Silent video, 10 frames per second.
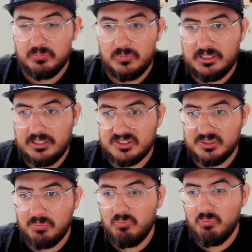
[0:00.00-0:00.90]
ask some
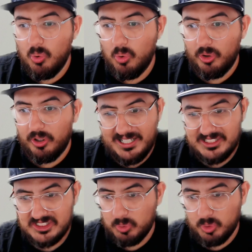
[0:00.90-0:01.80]

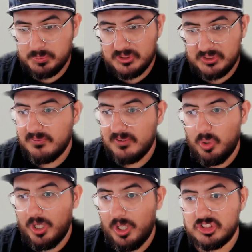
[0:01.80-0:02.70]
more specific
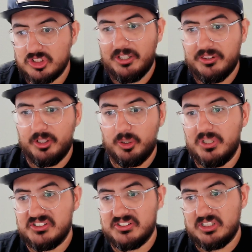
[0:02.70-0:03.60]
questions about their
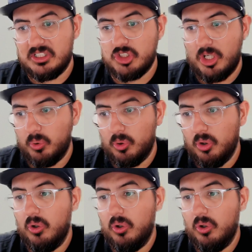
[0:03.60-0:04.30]
business in general,